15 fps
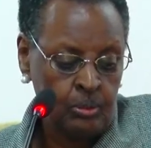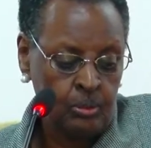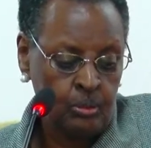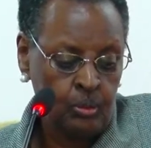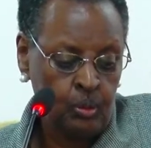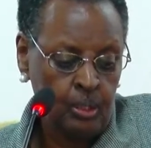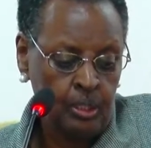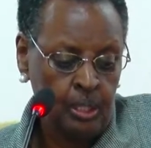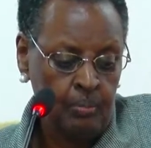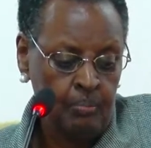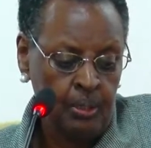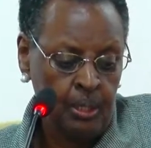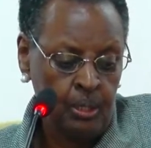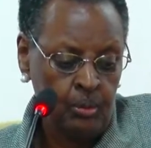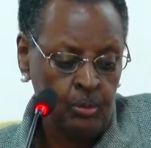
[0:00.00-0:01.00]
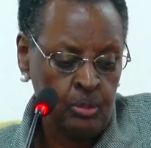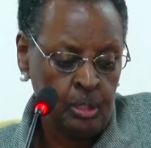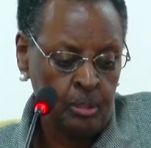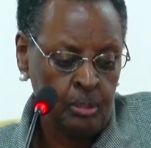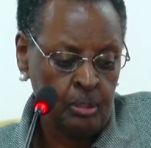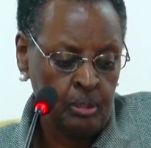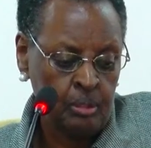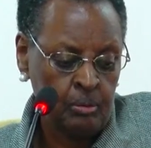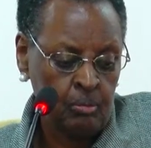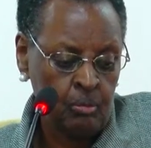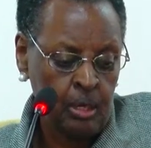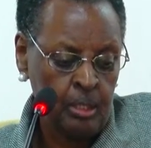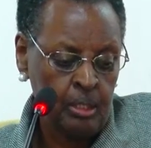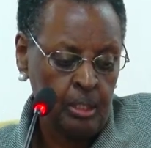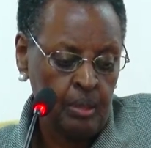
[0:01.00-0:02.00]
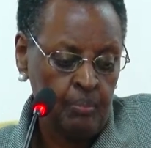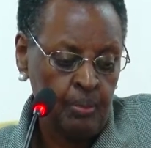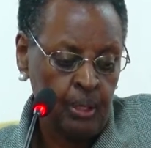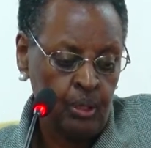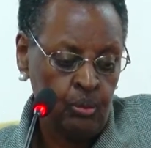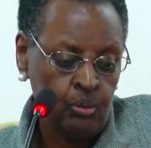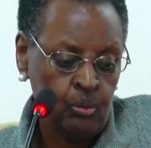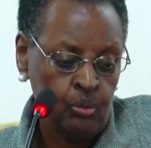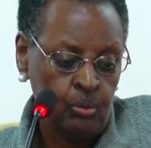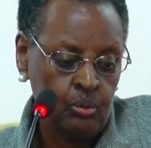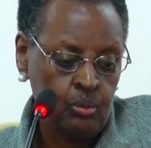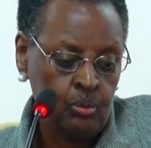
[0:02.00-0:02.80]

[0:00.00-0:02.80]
talking about and crying about,